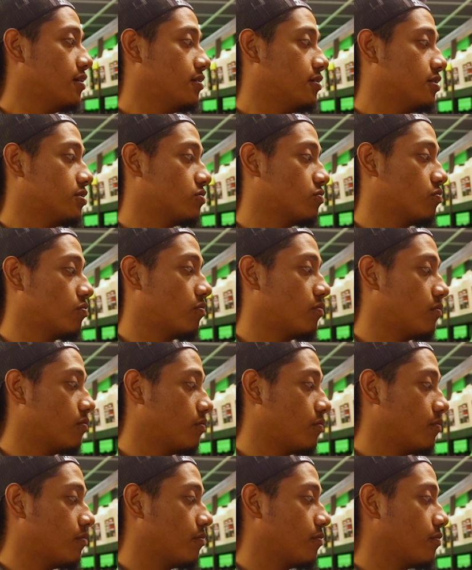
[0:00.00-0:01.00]
This will,
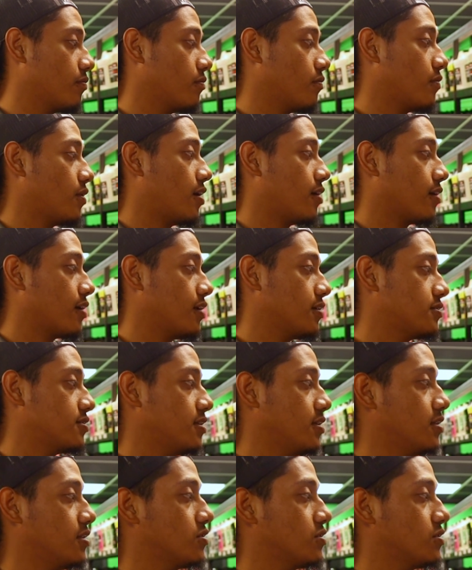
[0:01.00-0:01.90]
how can I say,